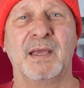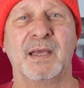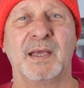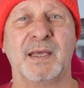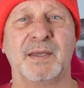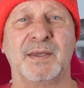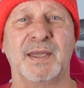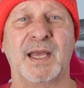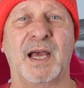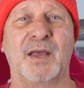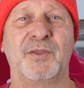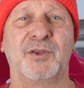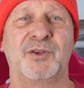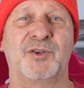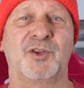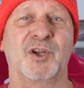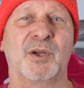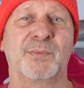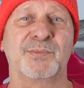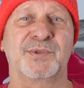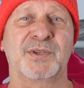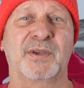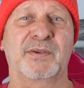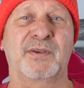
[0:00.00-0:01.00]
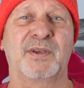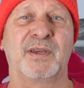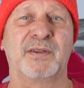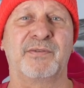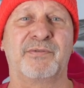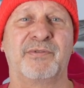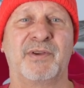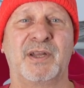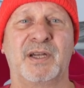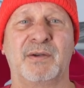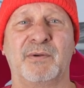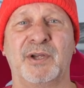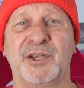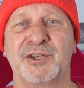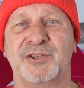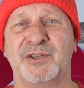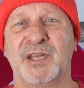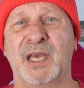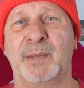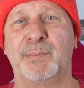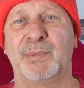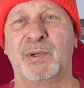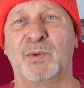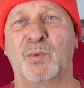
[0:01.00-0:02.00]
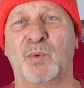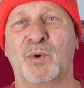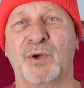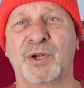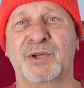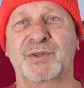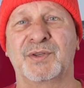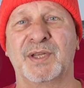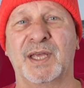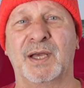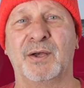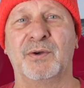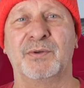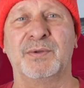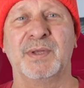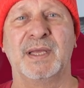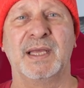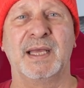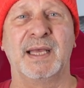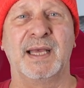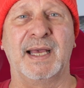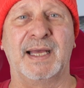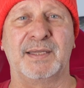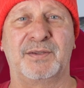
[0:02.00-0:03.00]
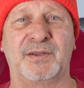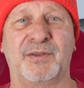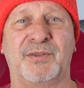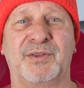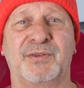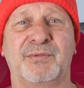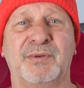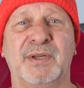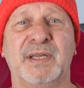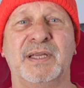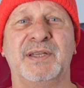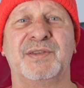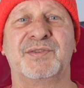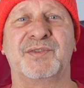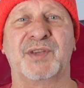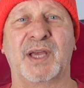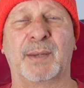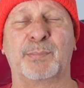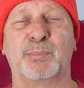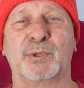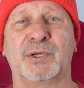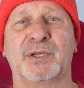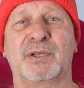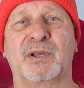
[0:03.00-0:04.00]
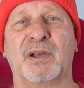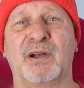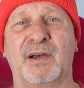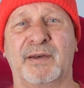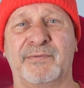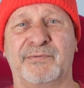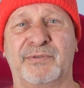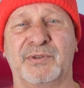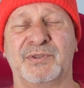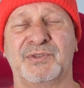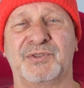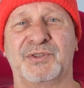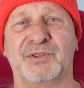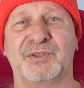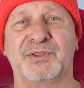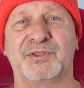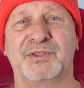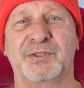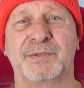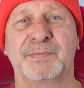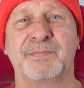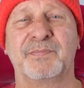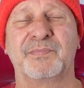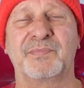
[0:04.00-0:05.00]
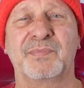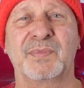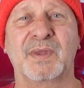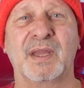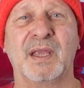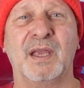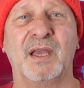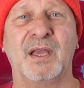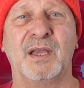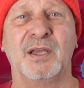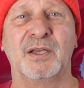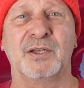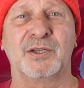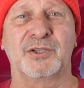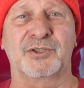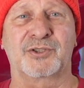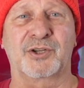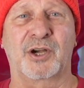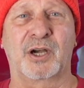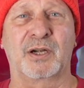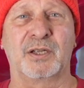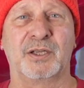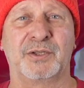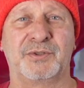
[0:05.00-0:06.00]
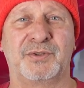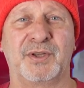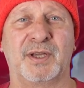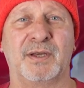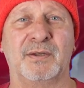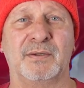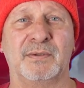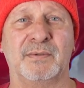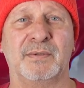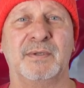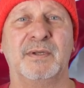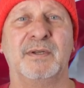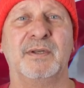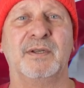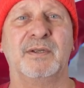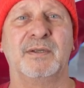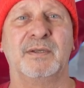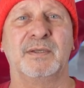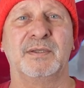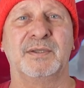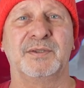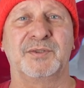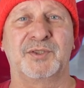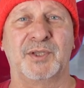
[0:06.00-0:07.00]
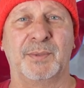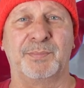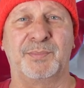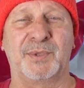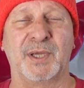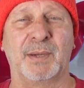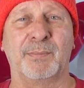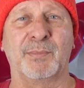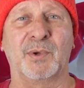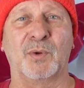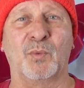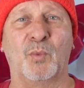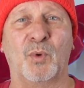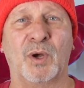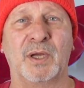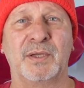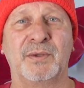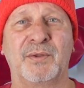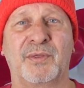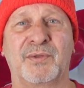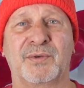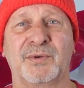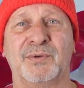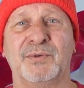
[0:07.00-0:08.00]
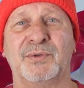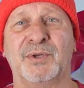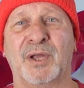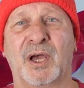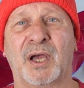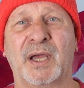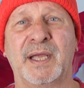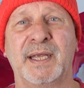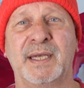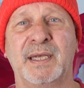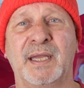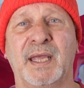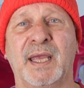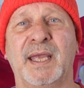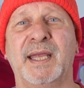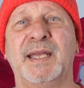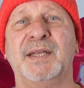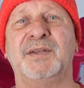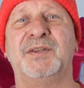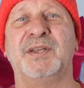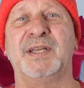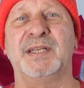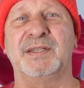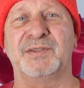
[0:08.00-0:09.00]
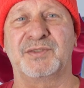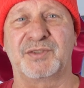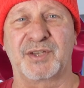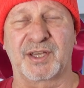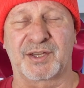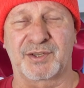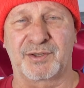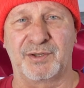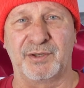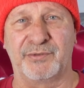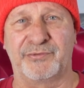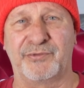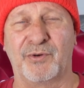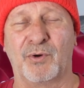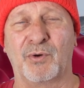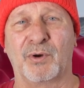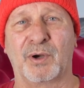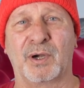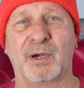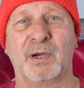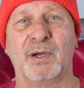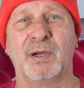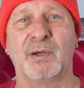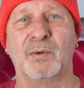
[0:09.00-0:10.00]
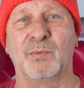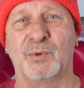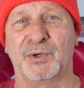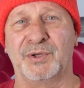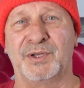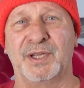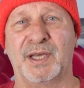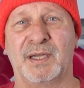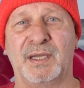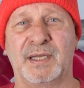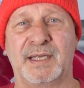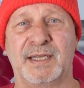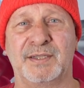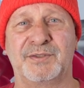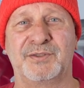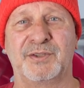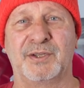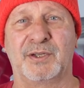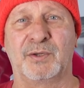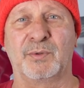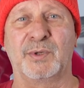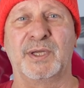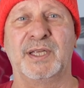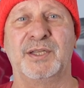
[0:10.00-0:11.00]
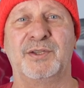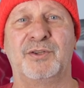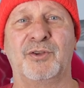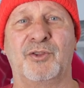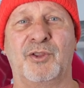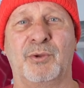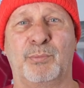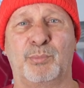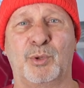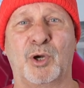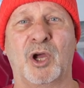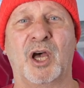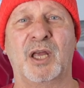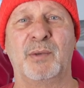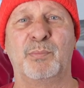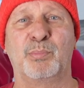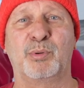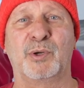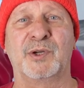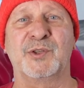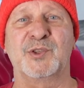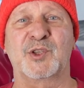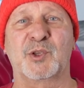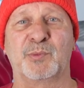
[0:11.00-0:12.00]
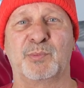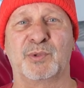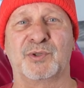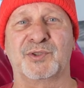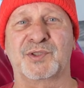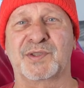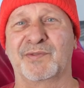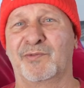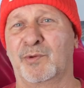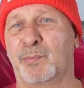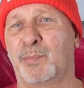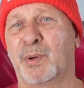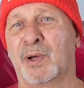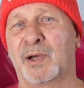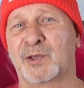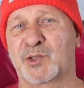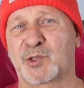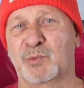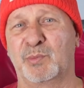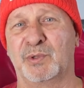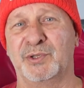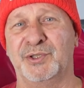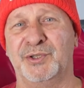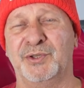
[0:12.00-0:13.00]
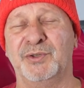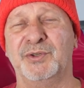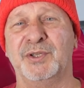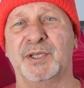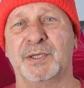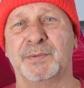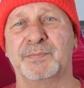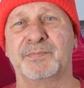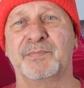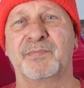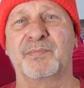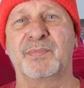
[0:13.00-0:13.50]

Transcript: Now the terms of Confederation had been worked out at the three separate conferences. Charlottetown, September 1 through 9, 1864, where delegates agreed to the broad principles of a possible union.